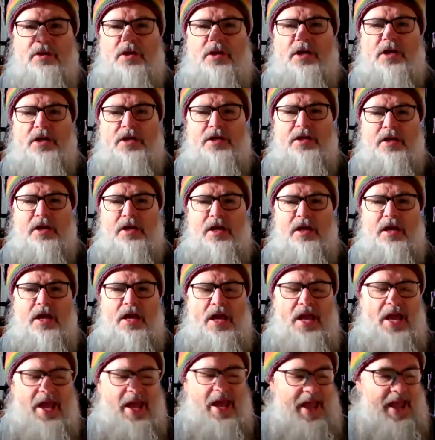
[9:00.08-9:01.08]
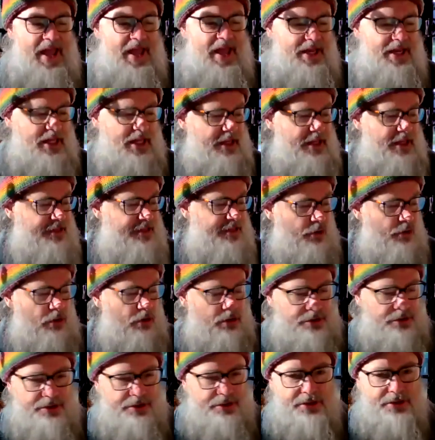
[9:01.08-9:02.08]
Okay. Any
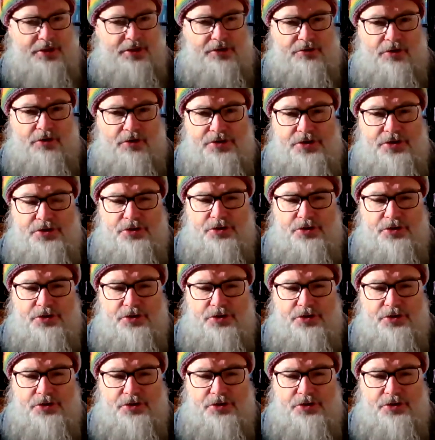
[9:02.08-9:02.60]
thought that crosses